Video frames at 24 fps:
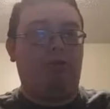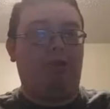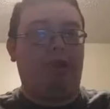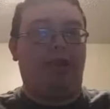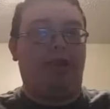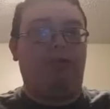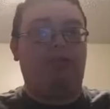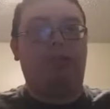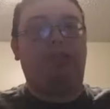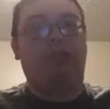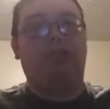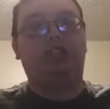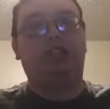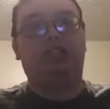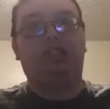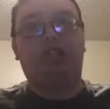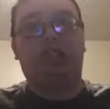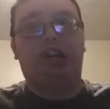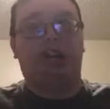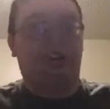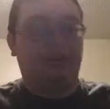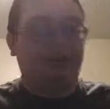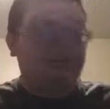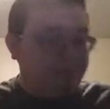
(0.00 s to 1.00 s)
I really
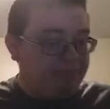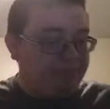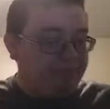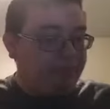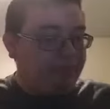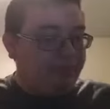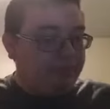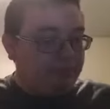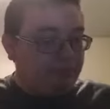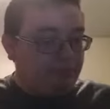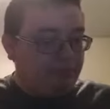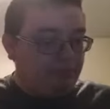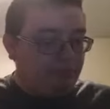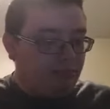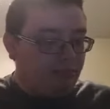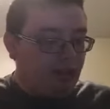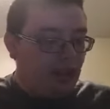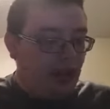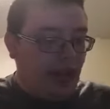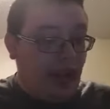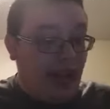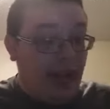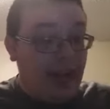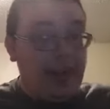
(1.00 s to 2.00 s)
should.
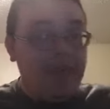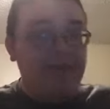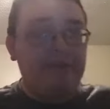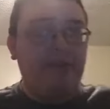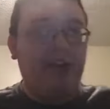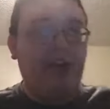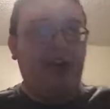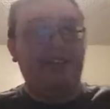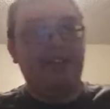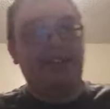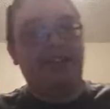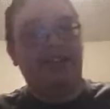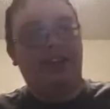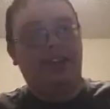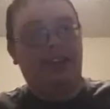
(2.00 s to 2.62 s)
Anyways,